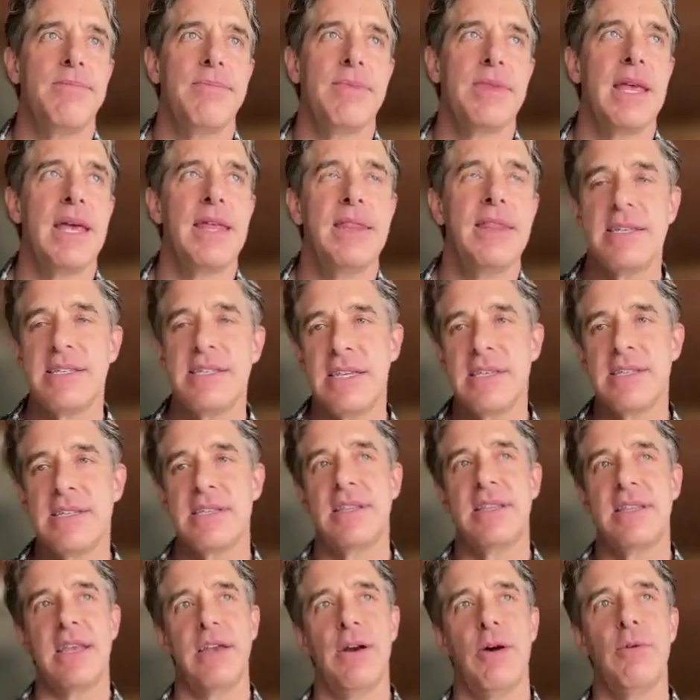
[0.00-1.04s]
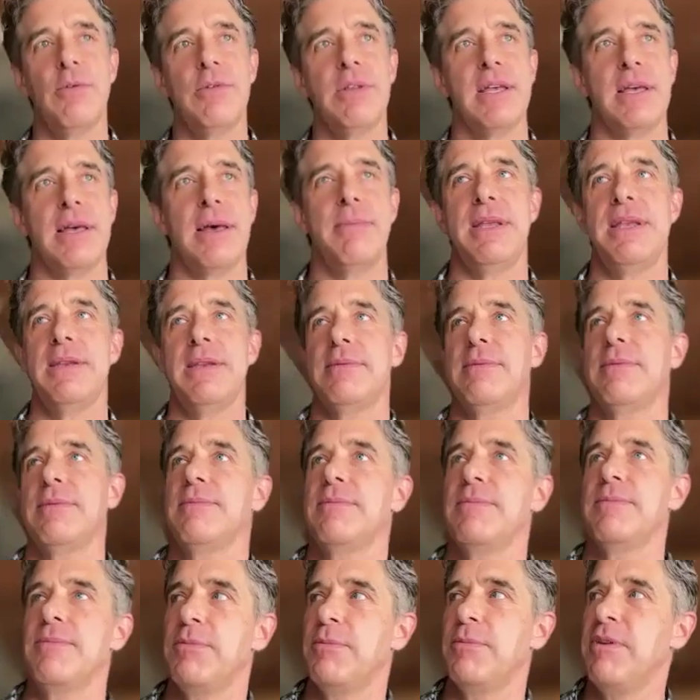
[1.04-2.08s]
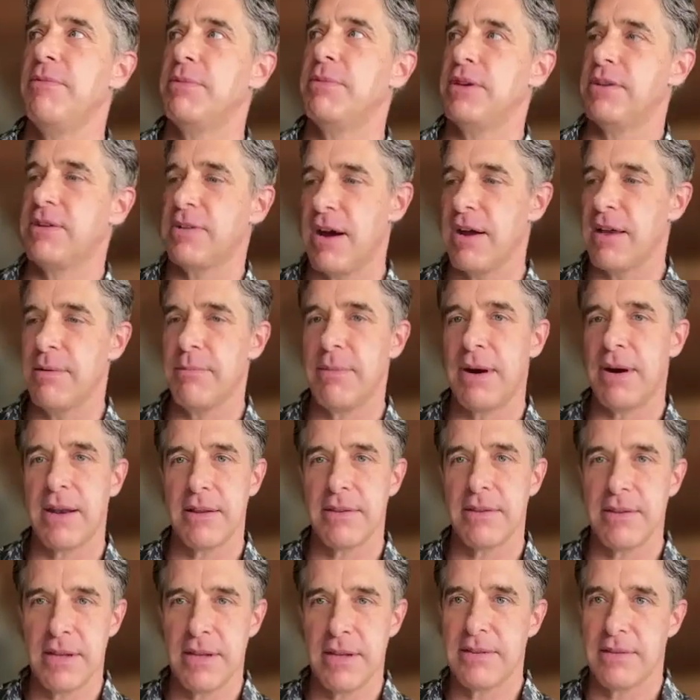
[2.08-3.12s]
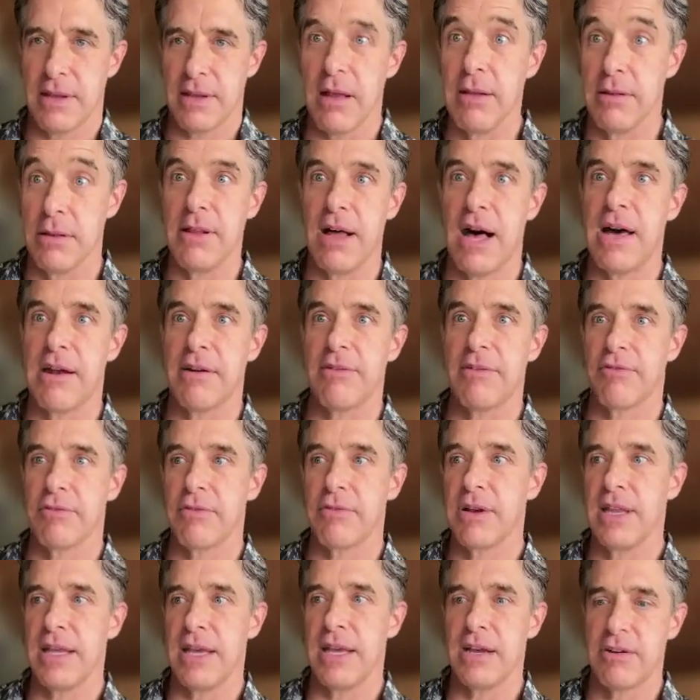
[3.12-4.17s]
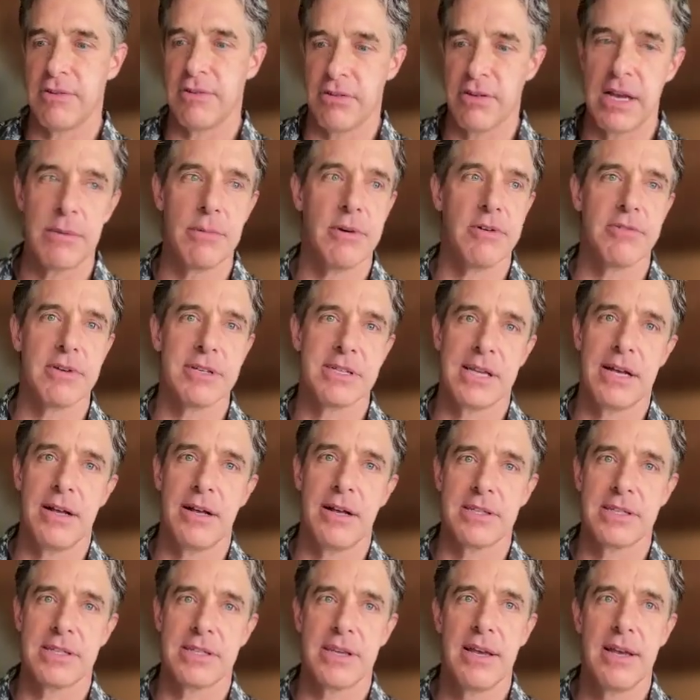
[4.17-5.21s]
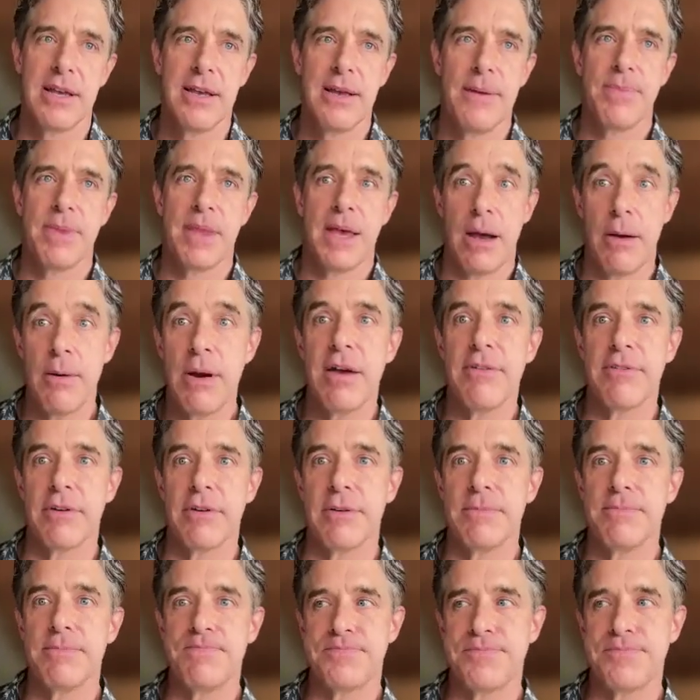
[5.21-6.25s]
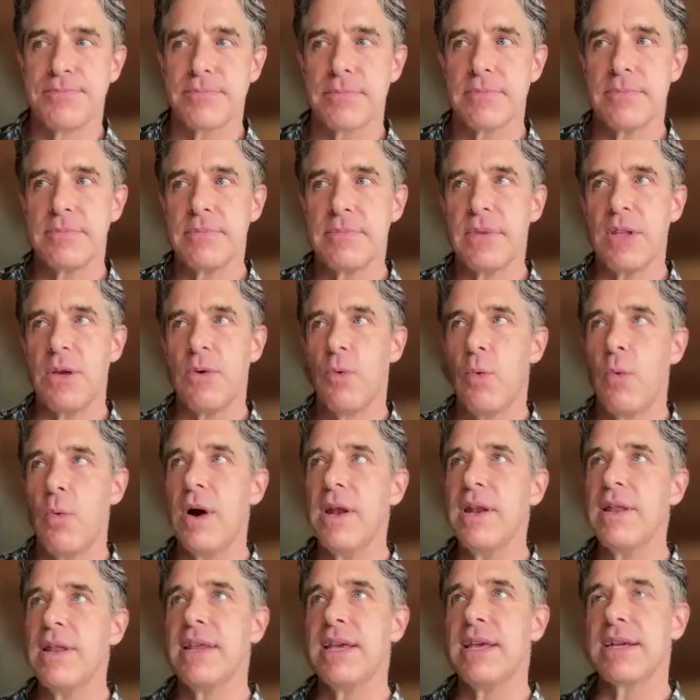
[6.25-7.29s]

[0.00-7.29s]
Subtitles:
And this isn't the only, I mean, we've been talking about a lot of really incredible results. However, one of the